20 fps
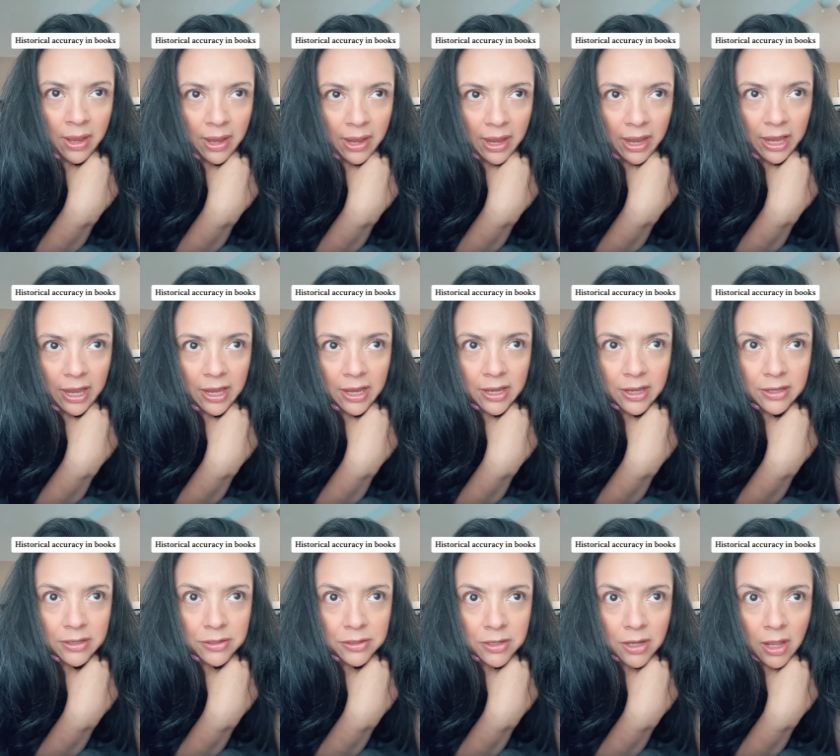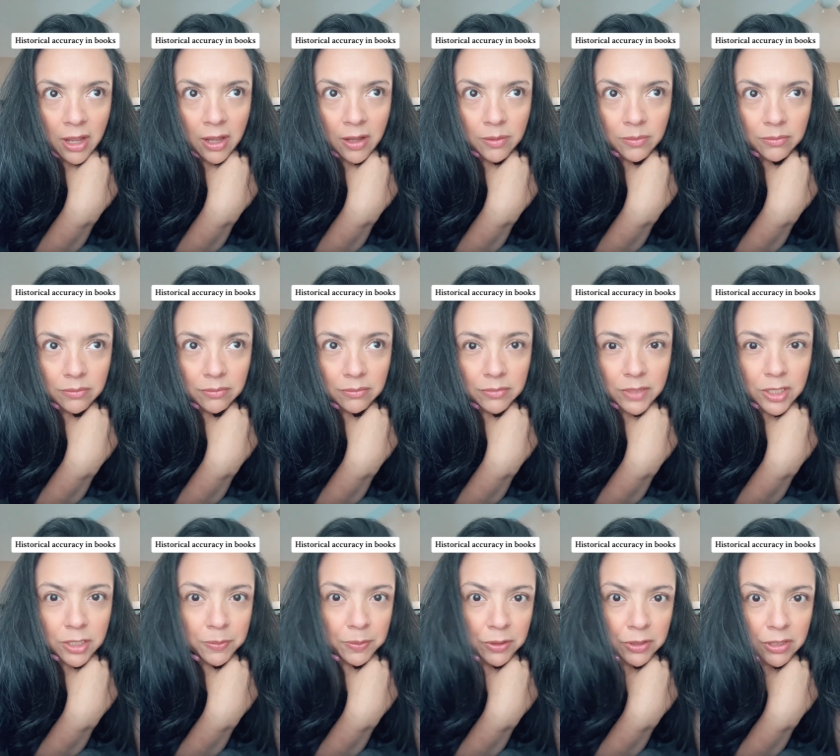And
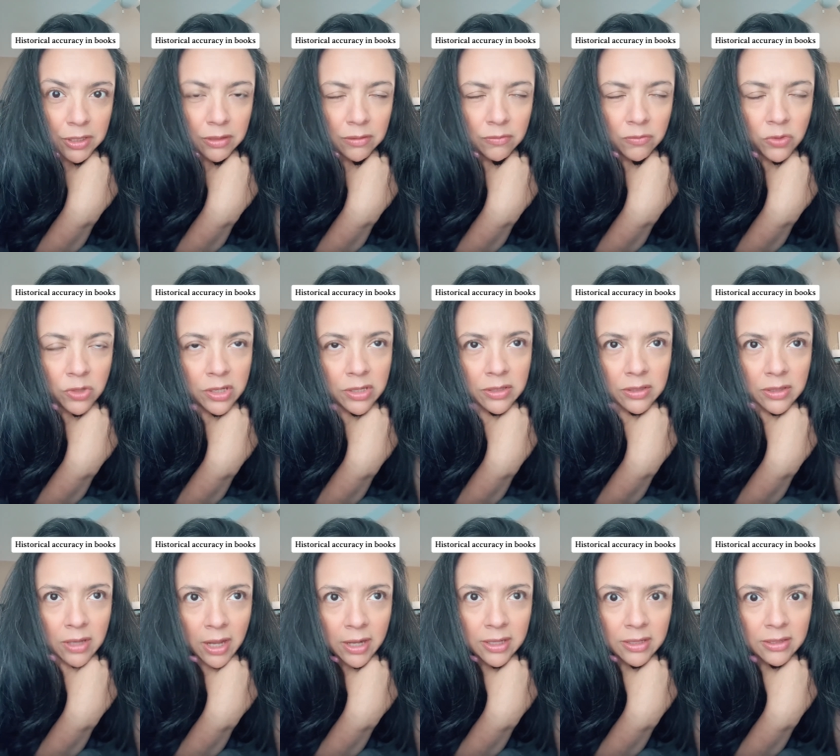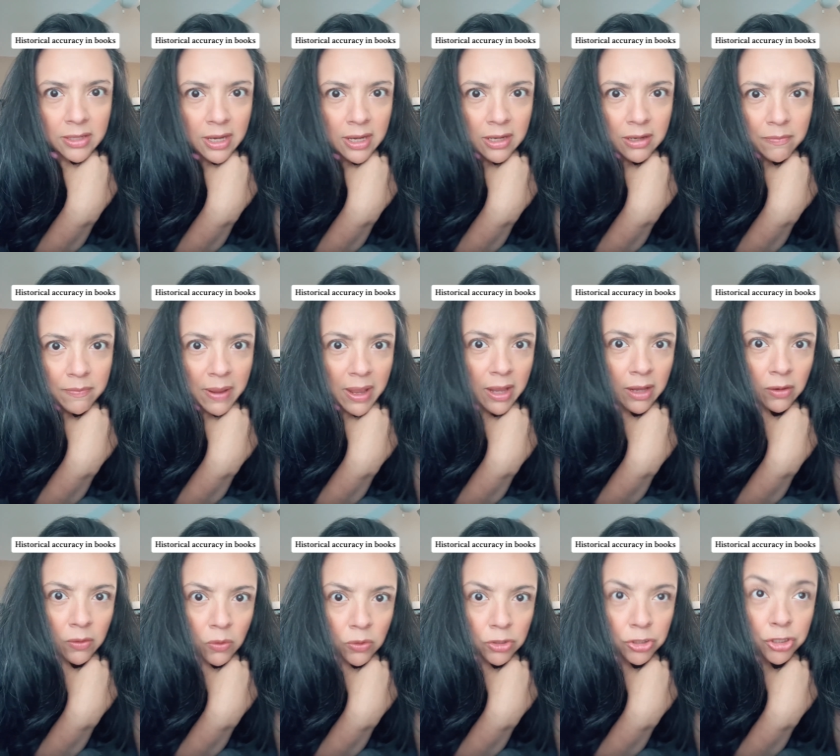this person was kind of taken
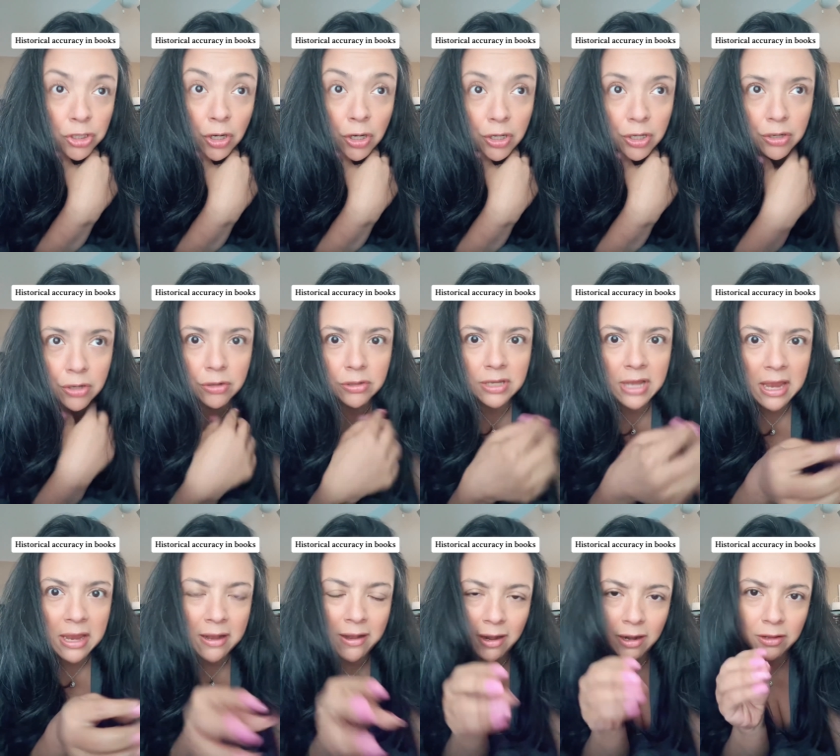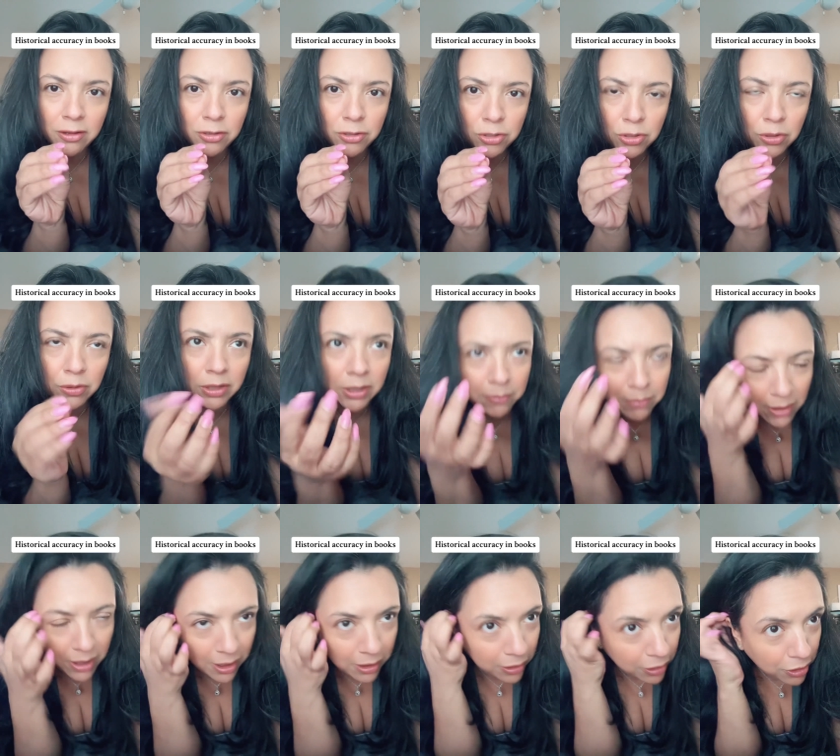aback or jarred or taken out of the story
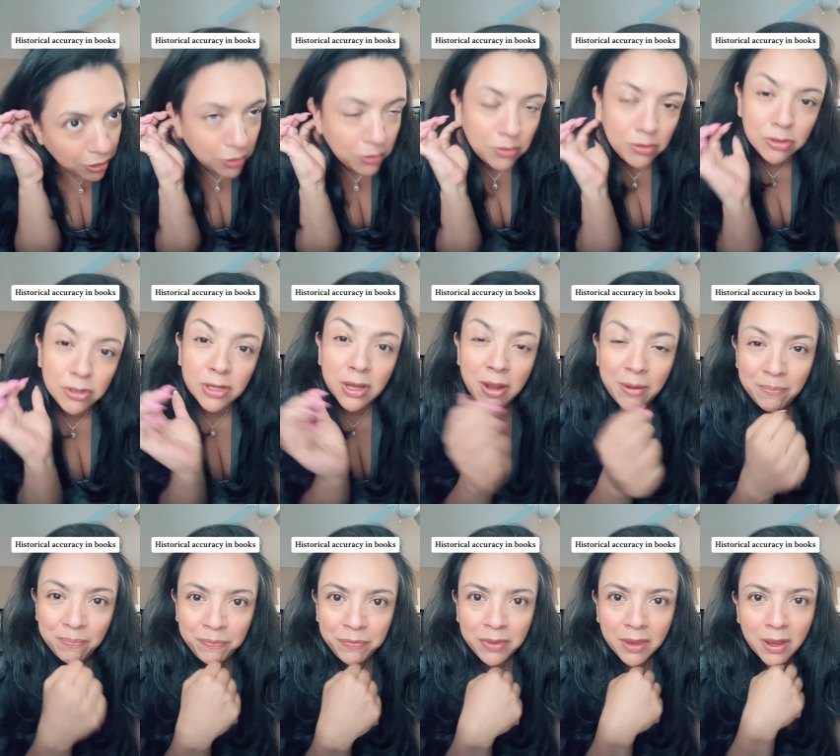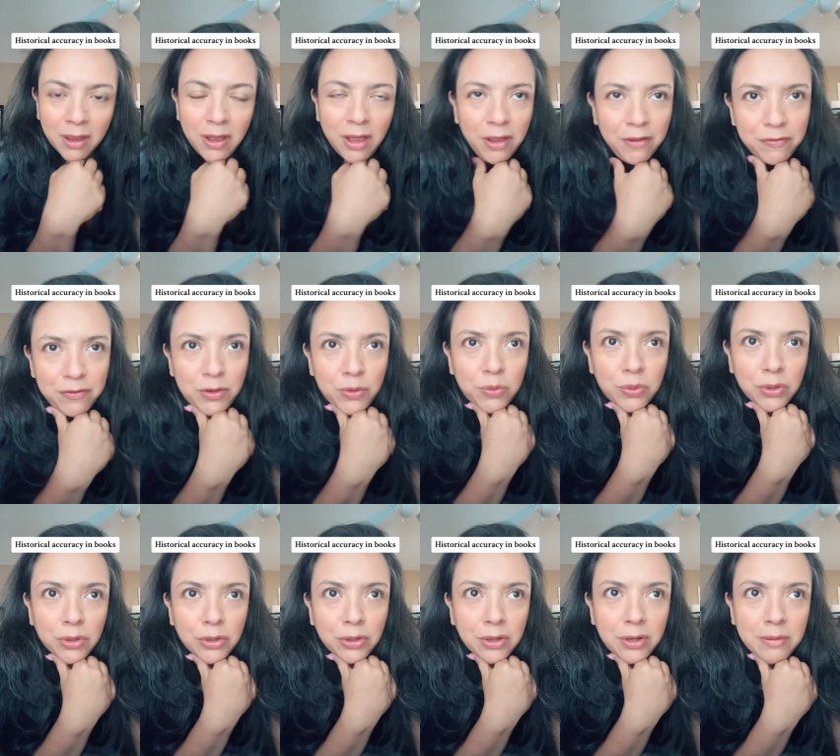by the use of the
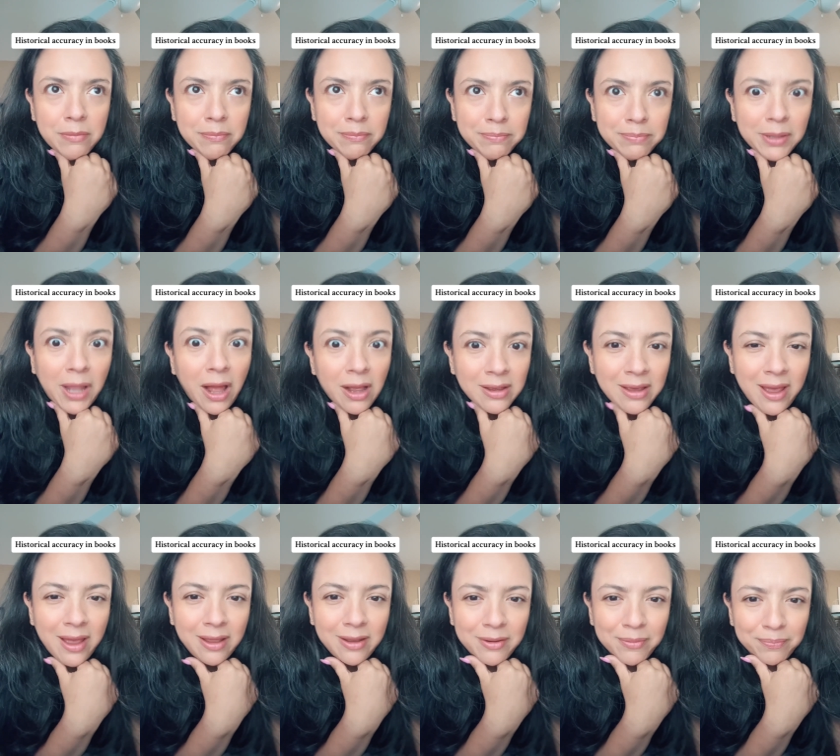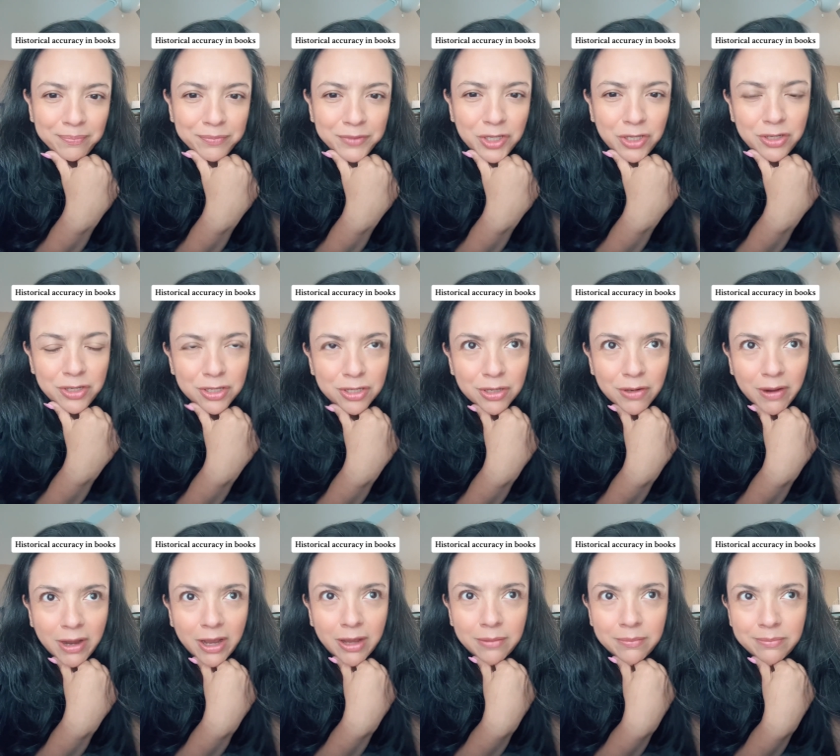word blockhead to
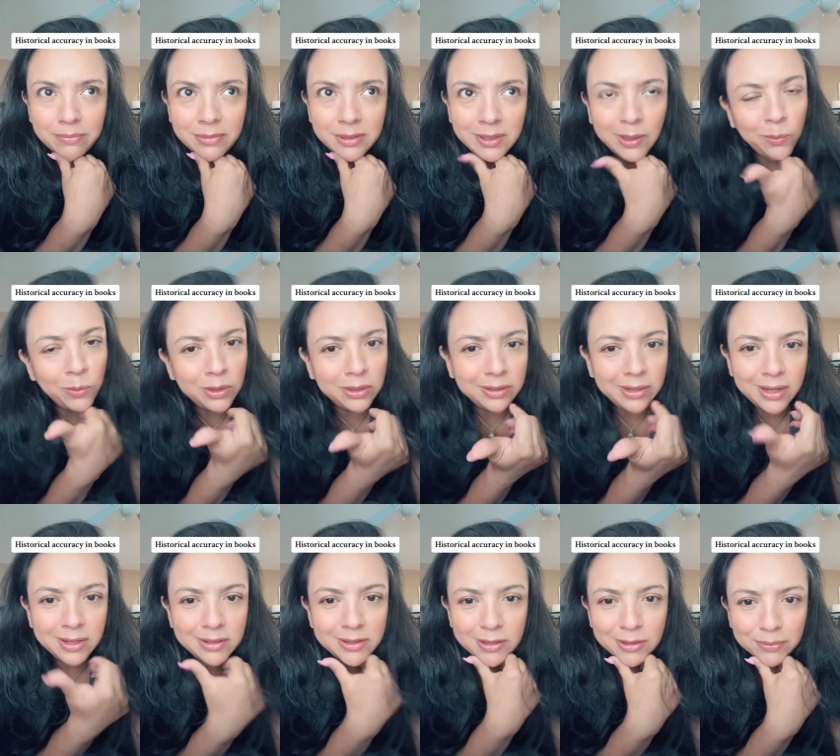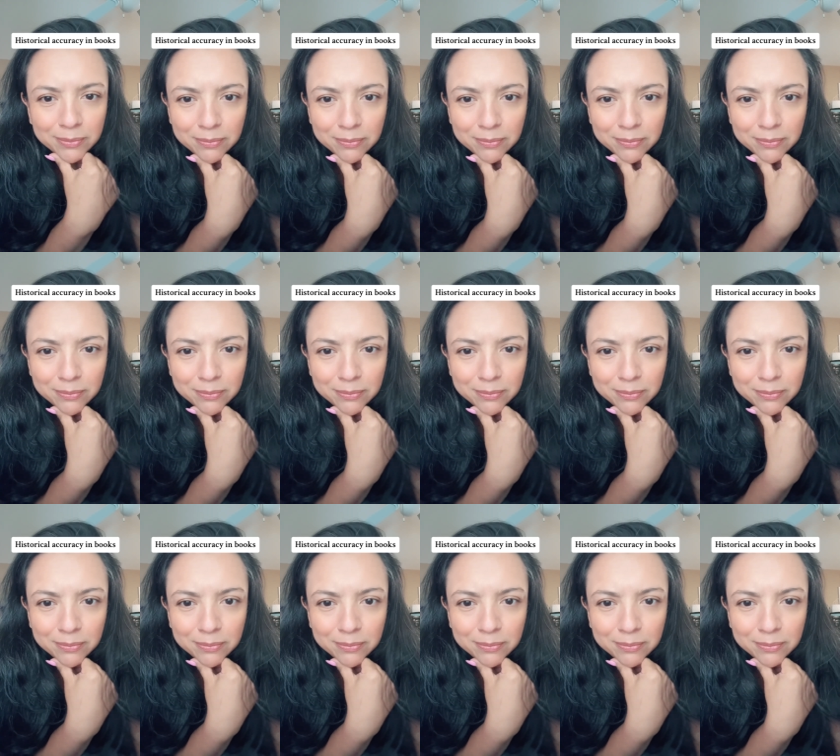describe someone that's